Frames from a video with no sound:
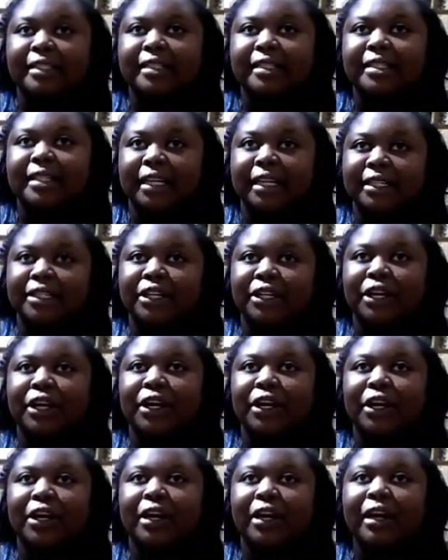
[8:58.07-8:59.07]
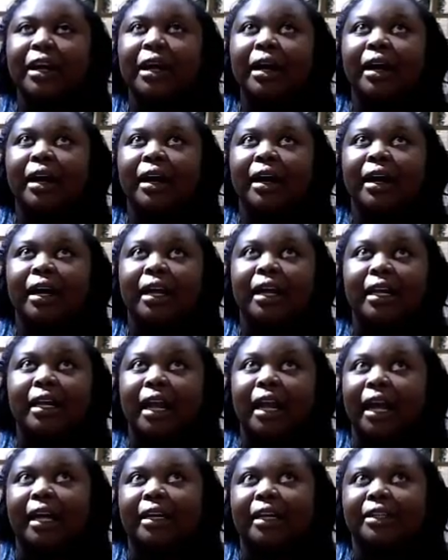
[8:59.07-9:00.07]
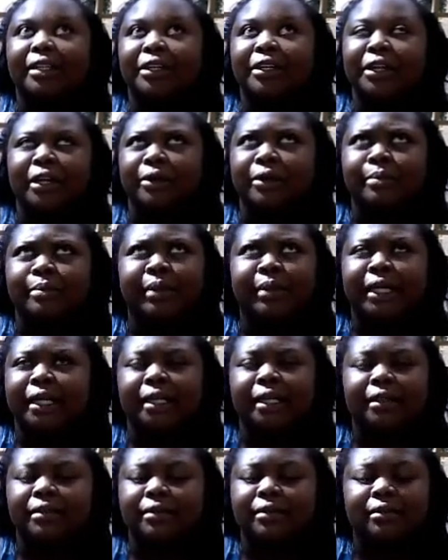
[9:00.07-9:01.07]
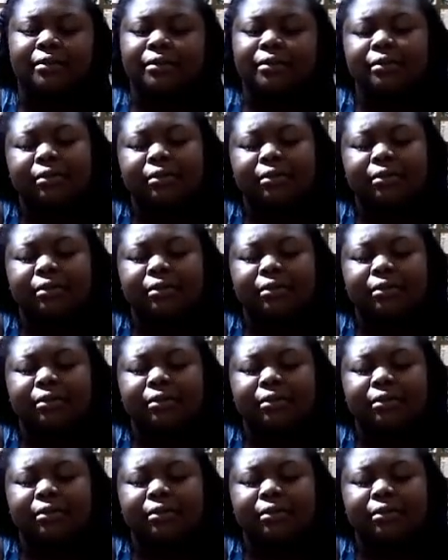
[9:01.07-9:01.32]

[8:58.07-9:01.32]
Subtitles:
to say to her, not, you know, being